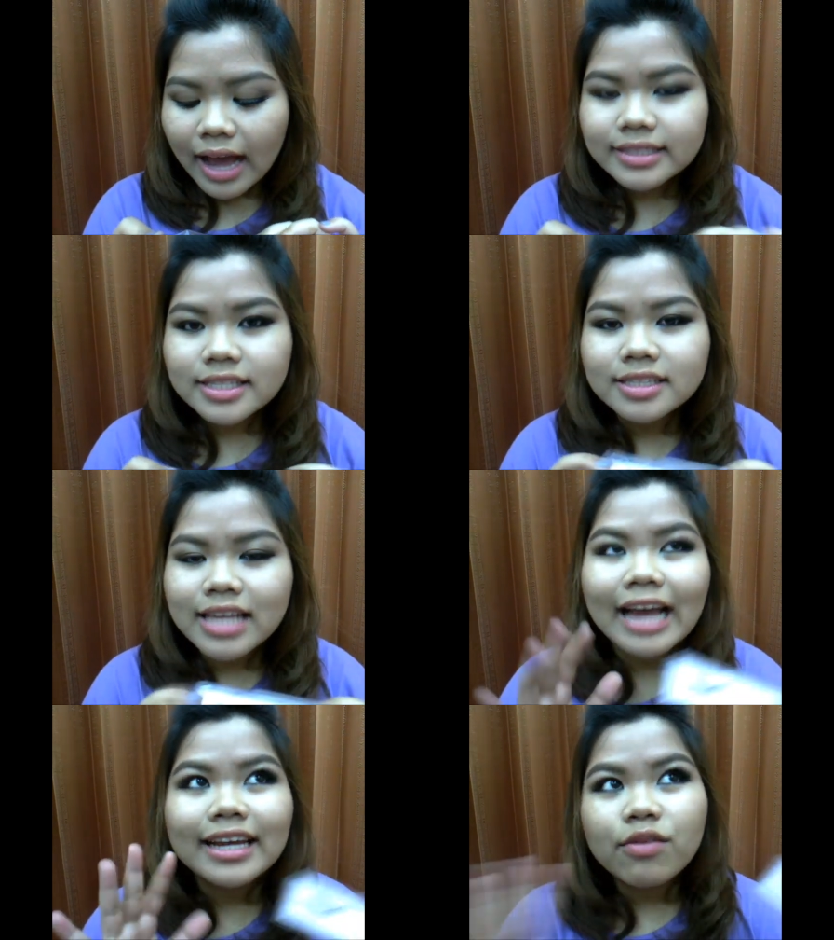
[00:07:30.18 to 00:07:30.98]
I just,
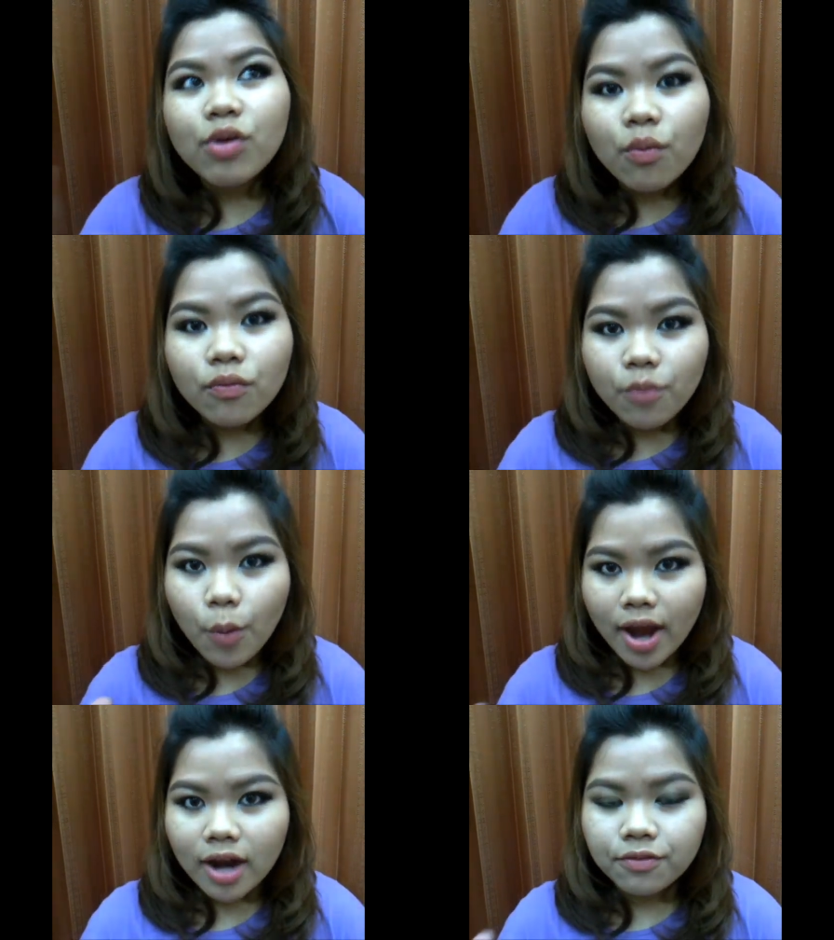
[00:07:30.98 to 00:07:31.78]
I never
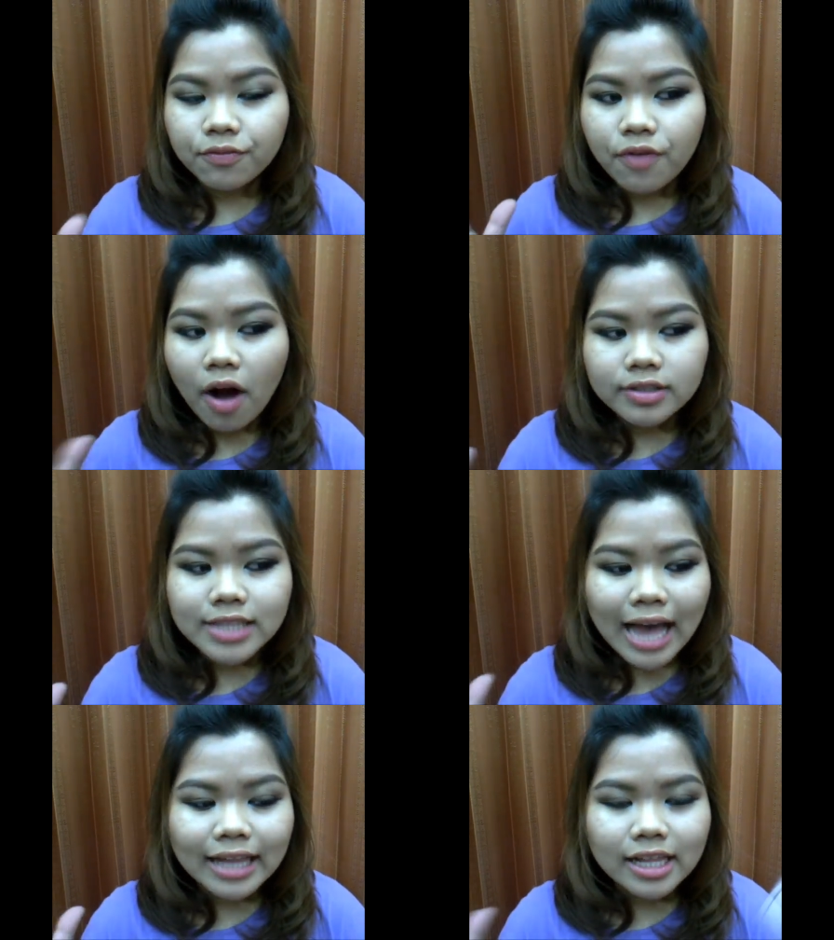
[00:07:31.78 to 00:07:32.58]
wear false
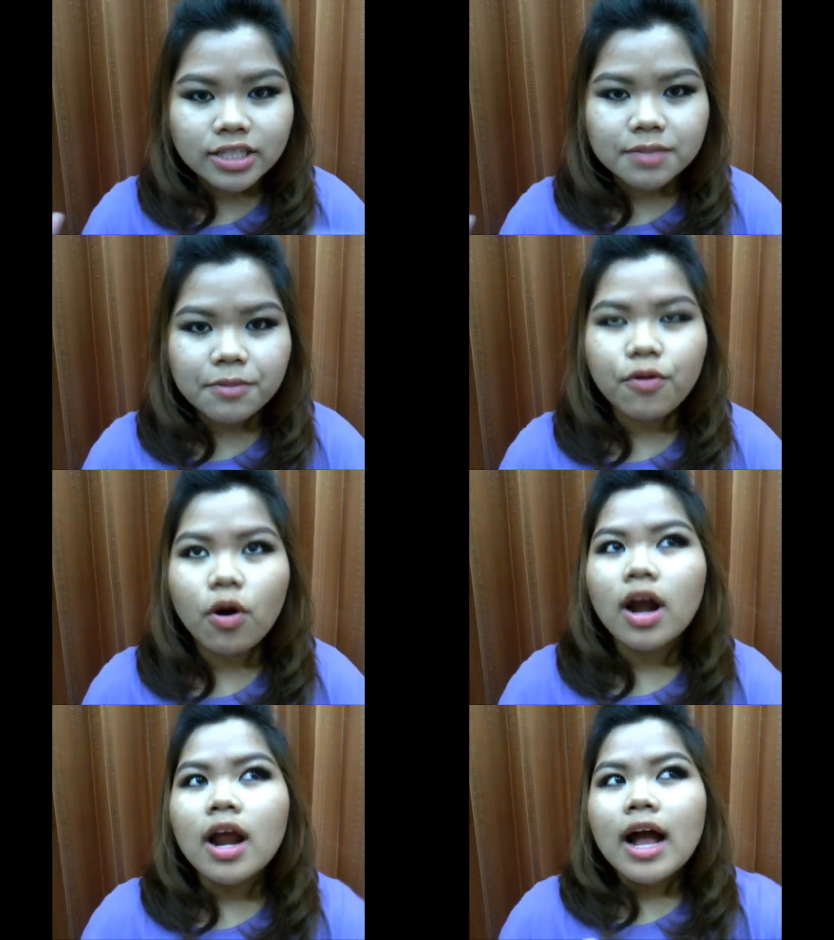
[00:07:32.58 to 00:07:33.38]
eyelashes
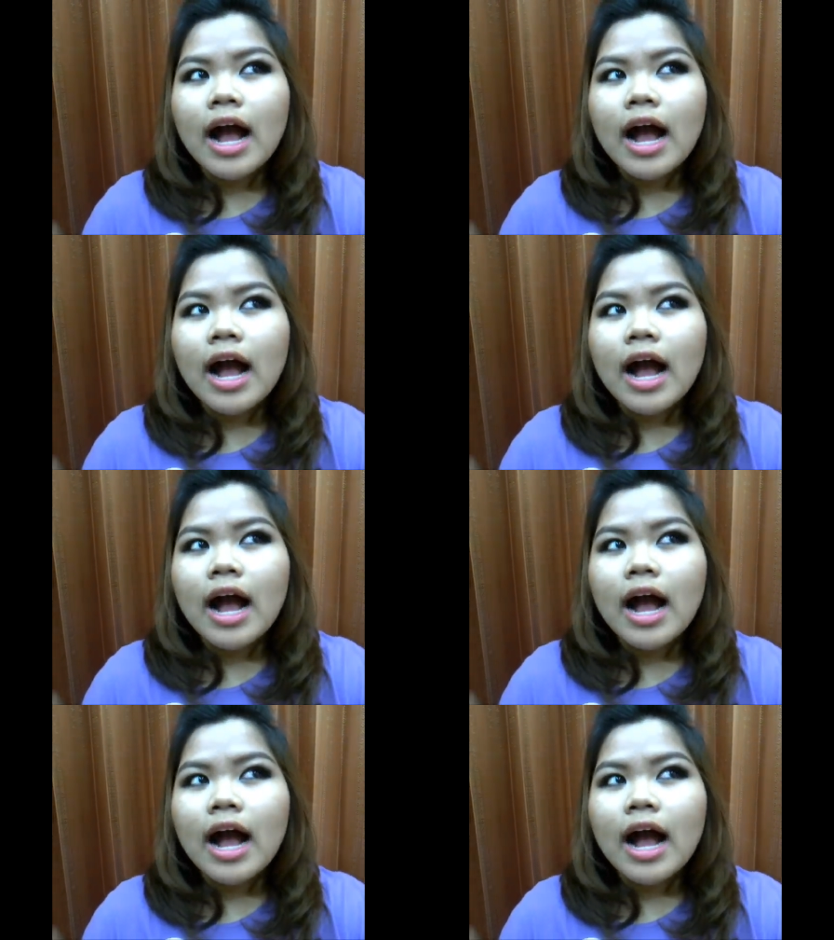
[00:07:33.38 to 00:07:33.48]
before.